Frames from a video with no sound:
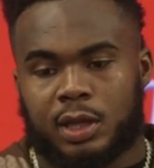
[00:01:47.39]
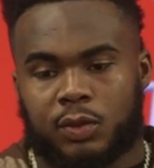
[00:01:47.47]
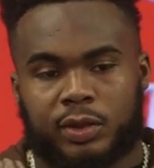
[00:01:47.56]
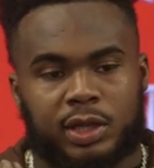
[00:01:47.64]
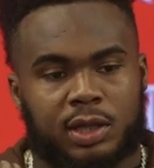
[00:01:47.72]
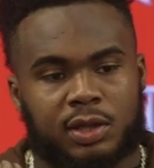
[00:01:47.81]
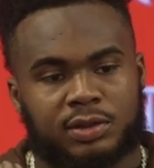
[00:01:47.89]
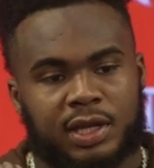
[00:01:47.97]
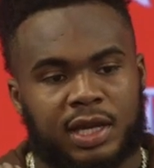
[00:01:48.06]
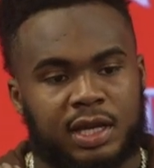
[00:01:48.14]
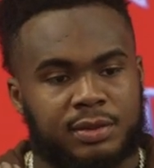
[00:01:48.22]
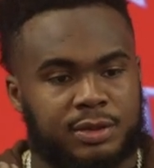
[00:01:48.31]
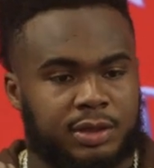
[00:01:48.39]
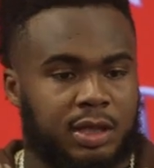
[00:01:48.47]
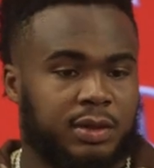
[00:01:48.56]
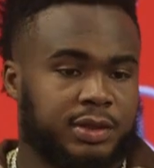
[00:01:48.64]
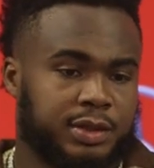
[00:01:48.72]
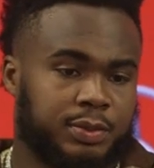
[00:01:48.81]
Winning close games is
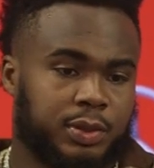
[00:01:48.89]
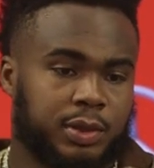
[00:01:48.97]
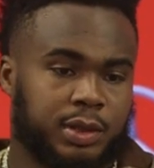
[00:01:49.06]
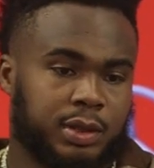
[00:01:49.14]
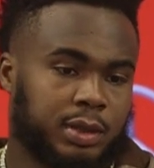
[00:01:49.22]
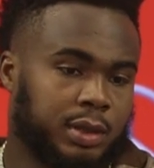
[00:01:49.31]
always important.